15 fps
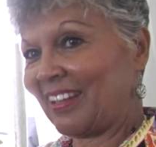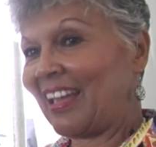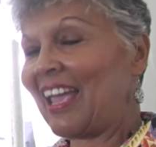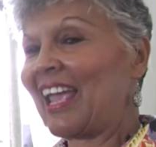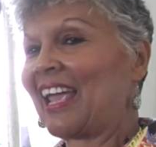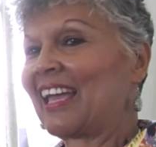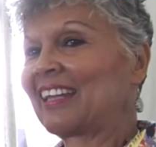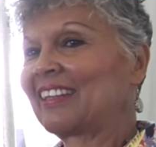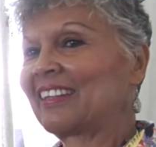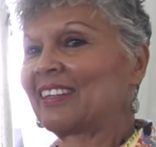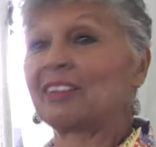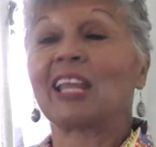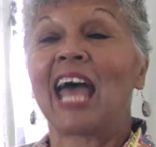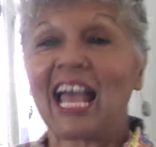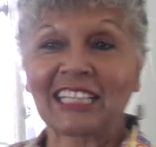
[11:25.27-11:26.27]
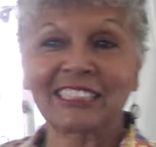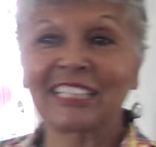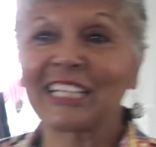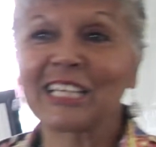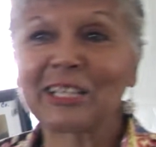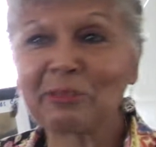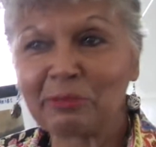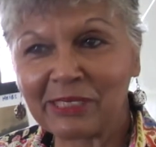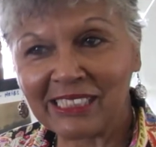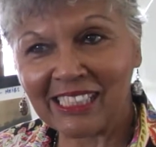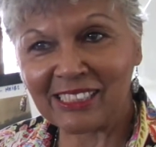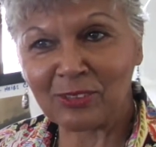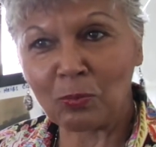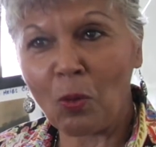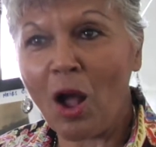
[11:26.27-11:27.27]
And actually, it was
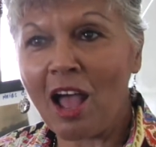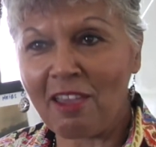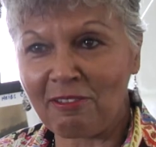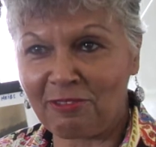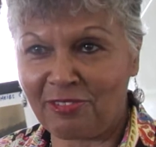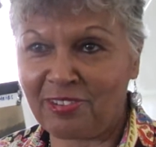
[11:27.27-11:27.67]
his wife.